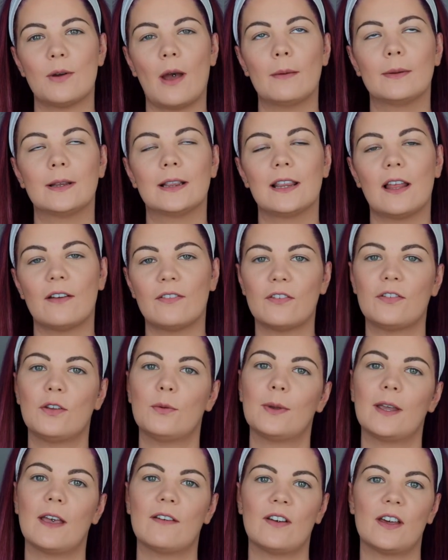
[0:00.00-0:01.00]
I would love if you
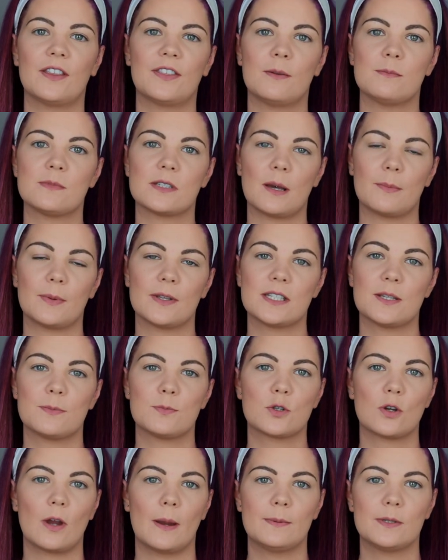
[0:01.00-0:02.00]
would give it a thumbs up and
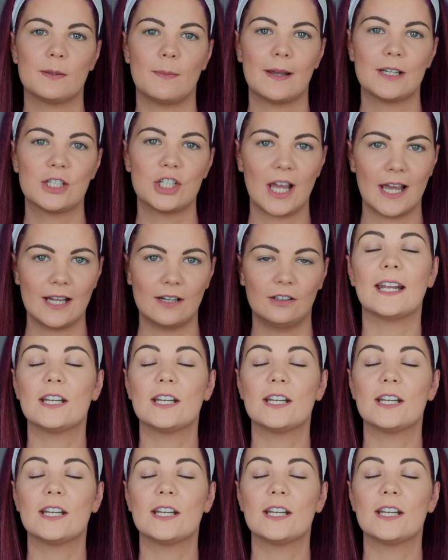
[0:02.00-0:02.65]
subscribe to my channel.